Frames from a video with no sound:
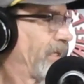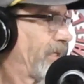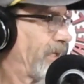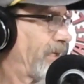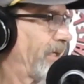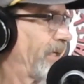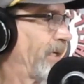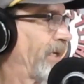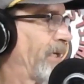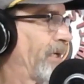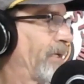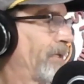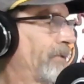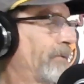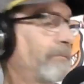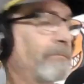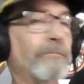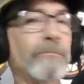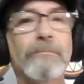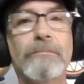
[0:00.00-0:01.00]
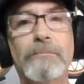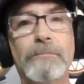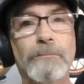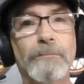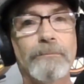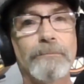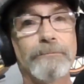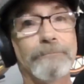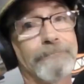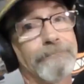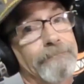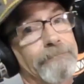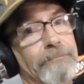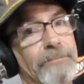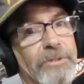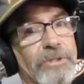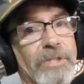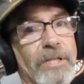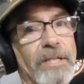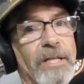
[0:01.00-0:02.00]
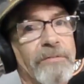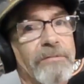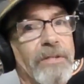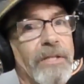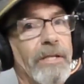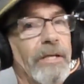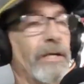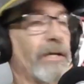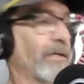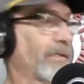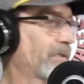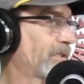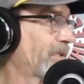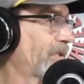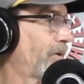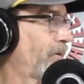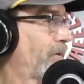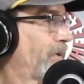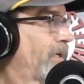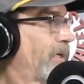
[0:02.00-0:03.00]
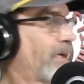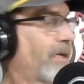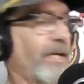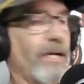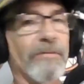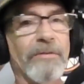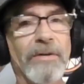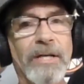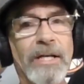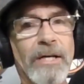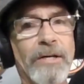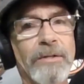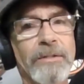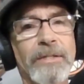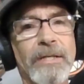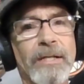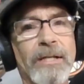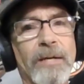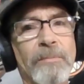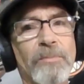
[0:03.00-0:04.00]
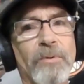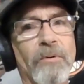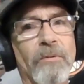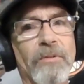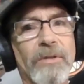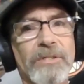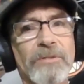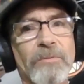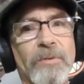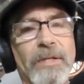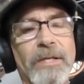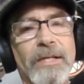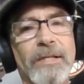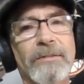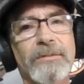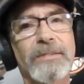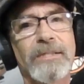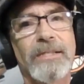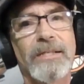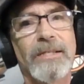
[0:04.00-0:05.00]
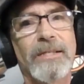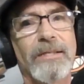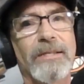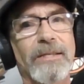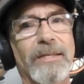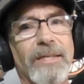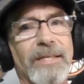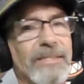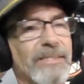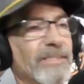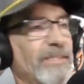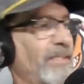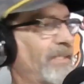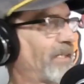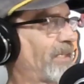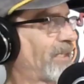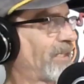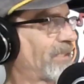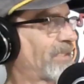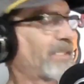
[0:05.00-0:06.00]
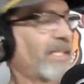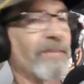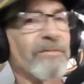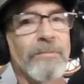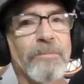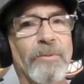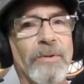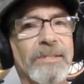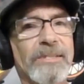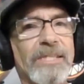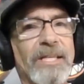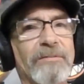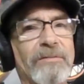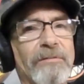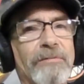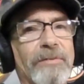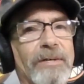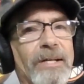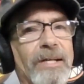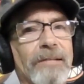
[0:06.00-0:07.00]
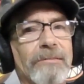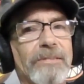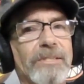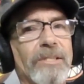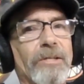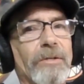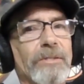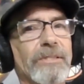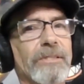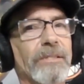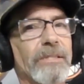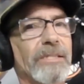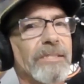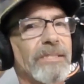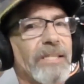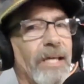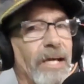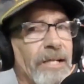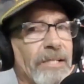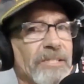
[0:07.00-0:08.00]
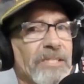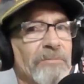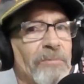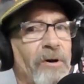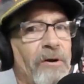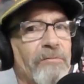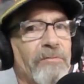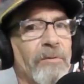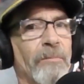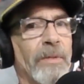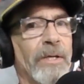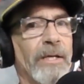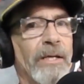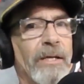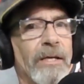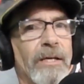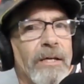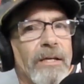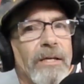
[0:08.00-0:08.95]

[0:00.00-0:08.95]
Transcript: And she left it here. So every now and then I pull this one out. It's a 7.75, so it's kind of small for me